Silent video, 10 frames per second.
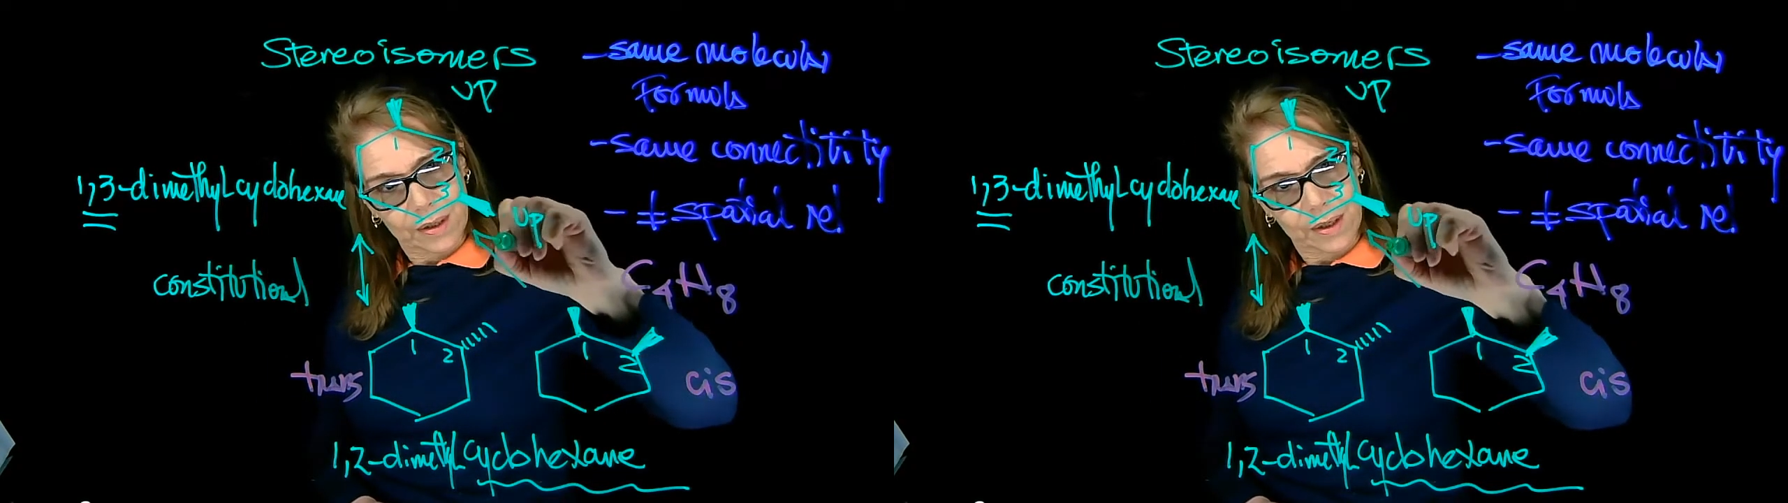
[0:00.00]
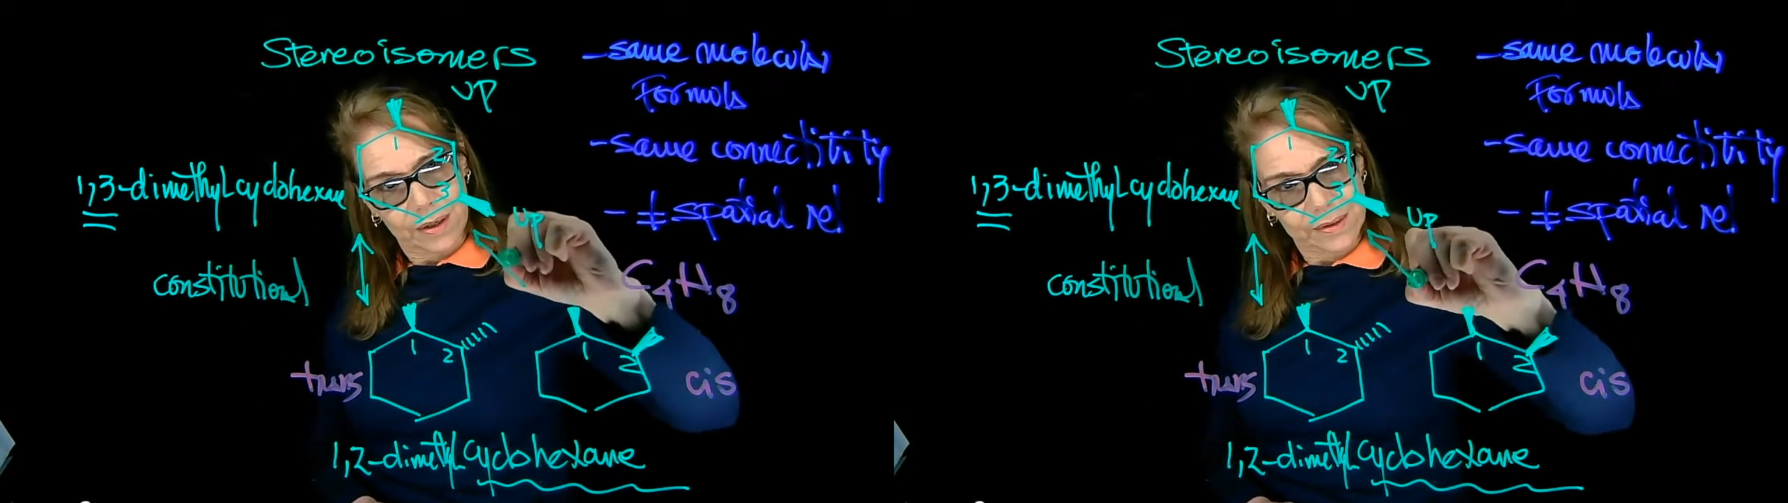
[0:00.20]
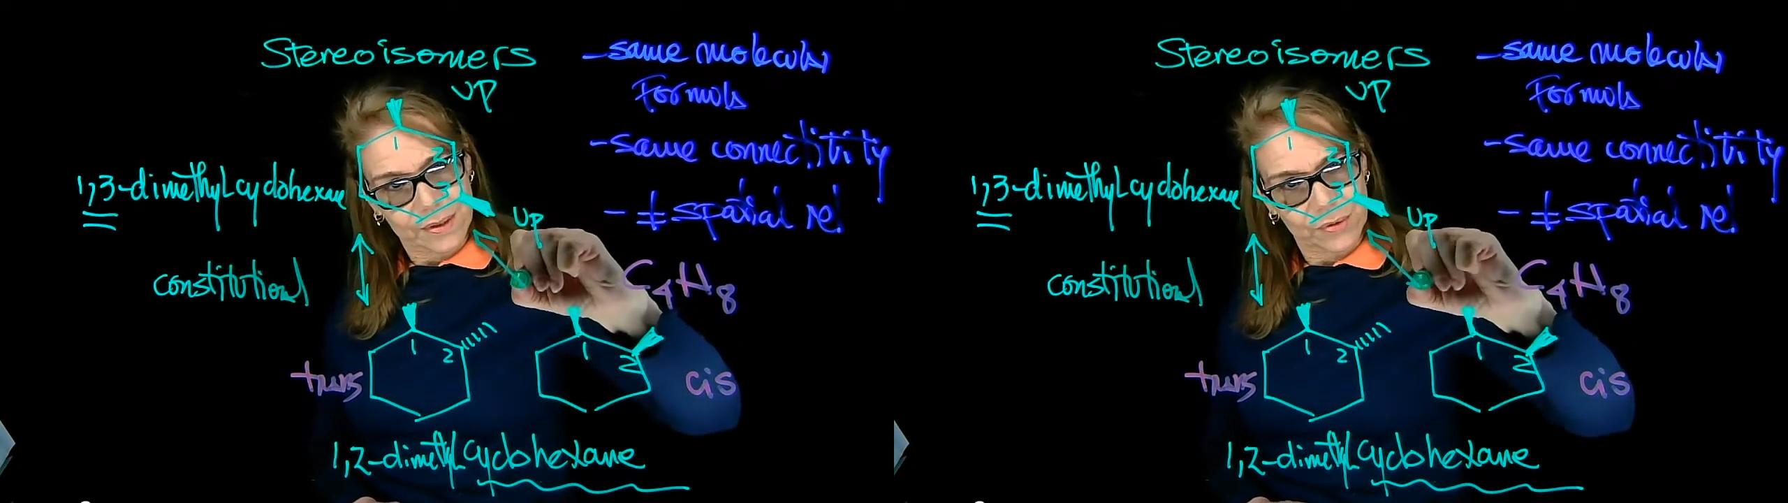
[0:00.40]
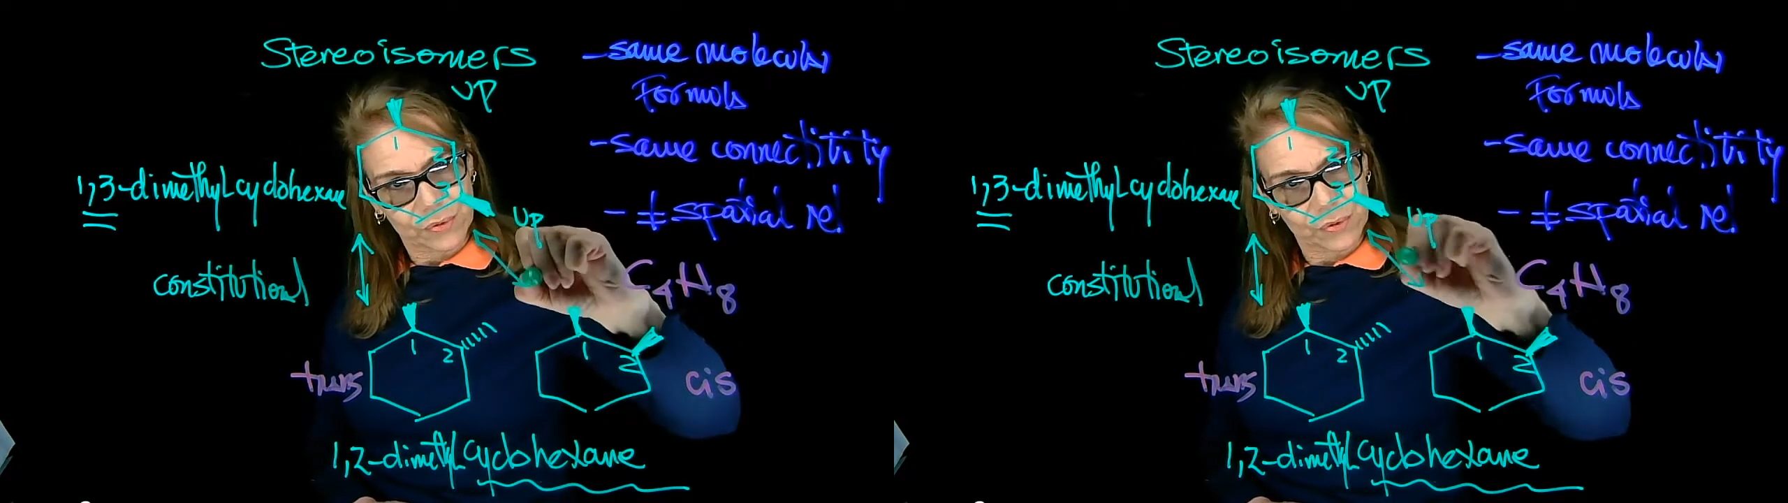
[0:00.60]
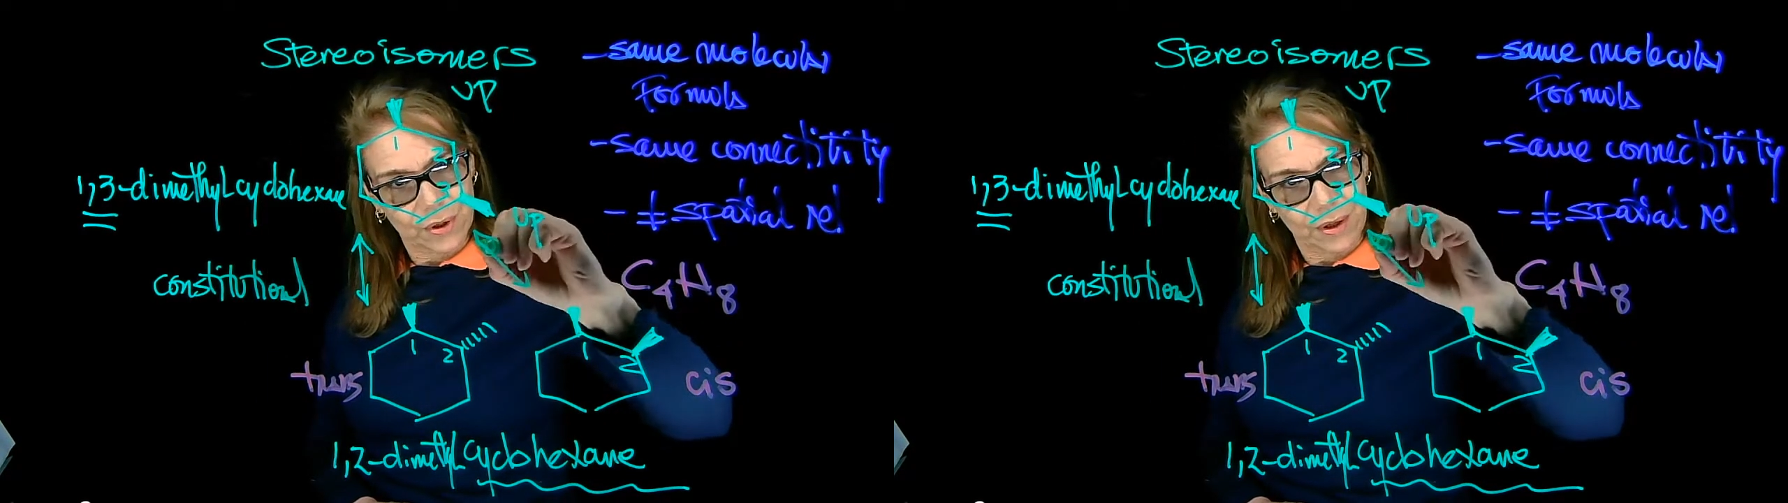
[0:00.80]

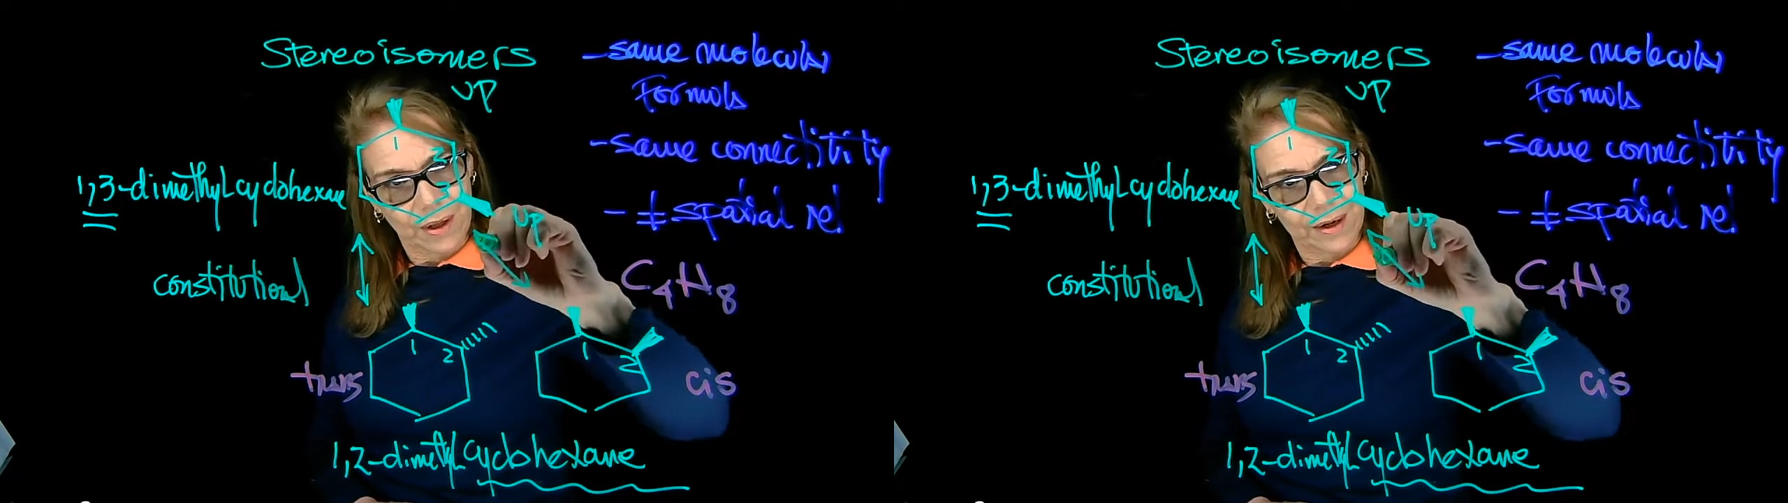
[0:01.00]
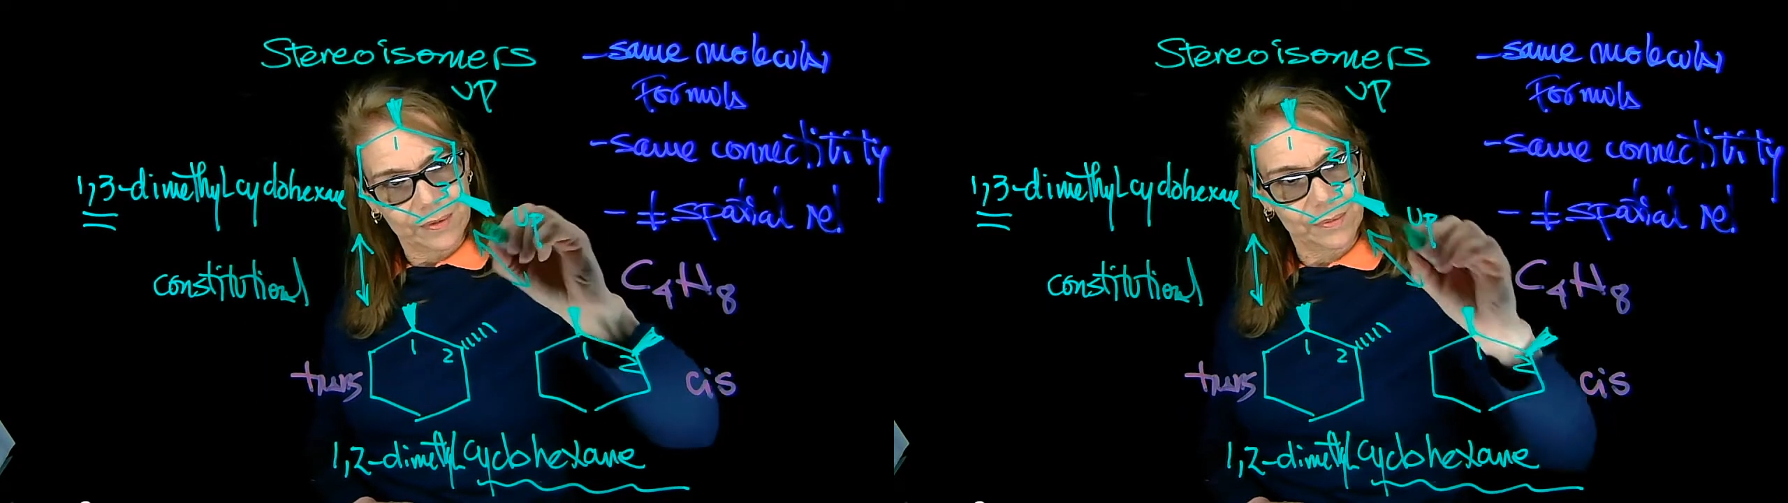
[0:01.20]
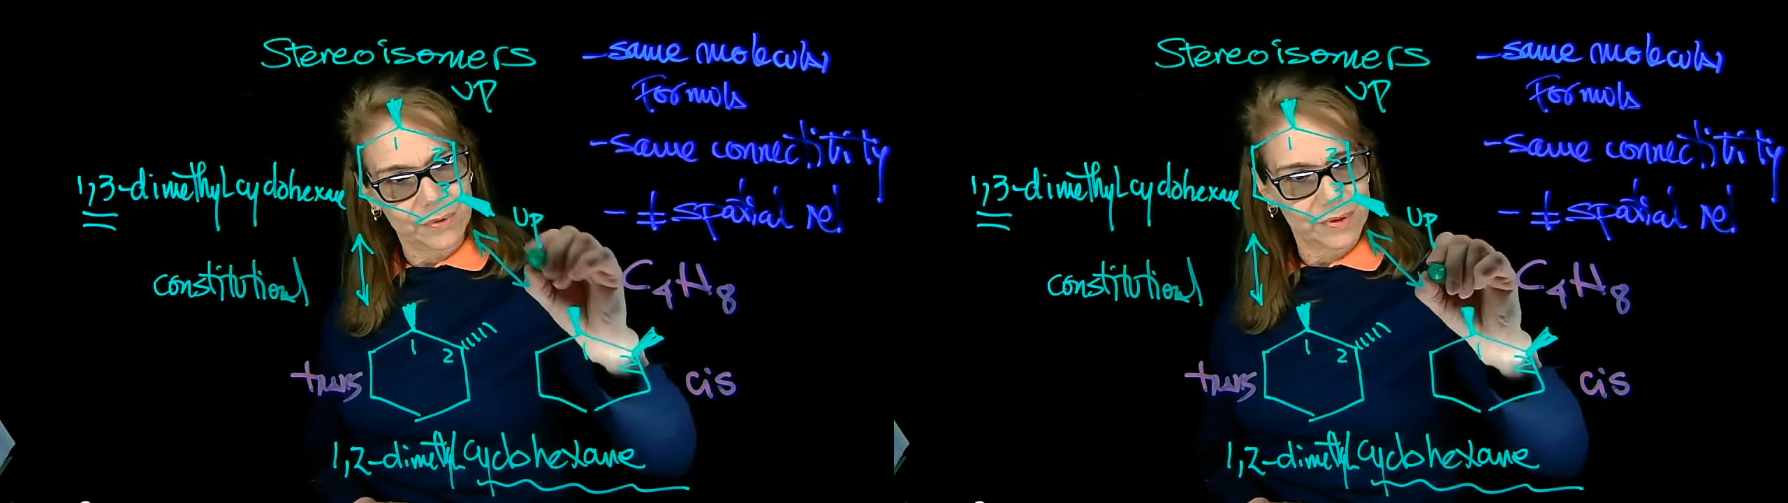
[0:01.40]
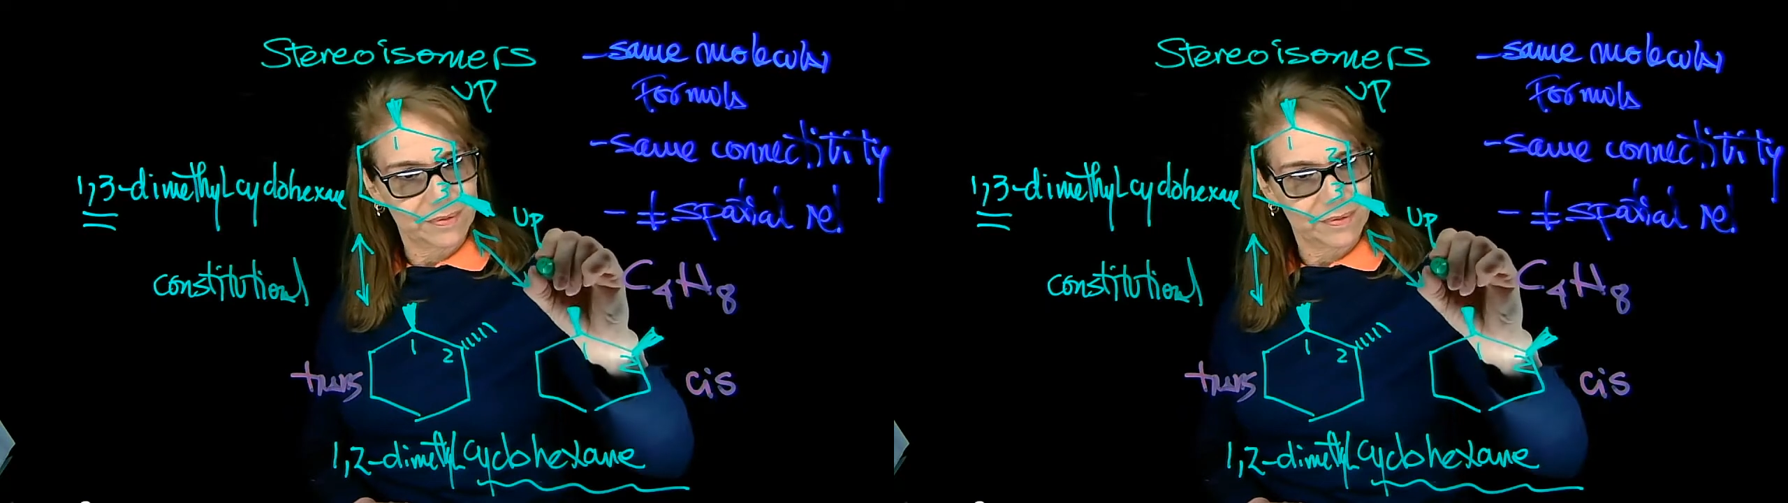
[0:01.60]
constitutional isomers.